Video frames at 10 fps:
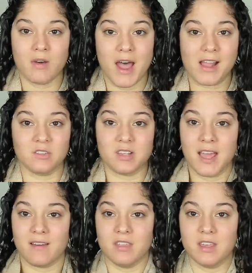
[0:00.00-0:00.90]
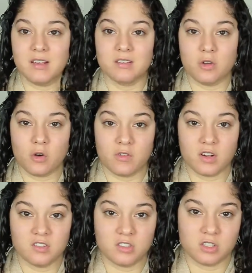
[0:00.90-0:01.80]
but I just have this over
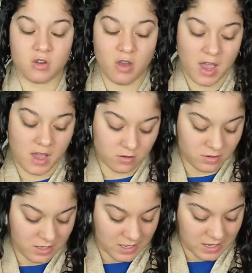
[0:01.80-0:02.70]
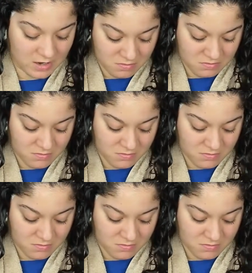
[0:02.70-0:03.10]
it just so I don't get,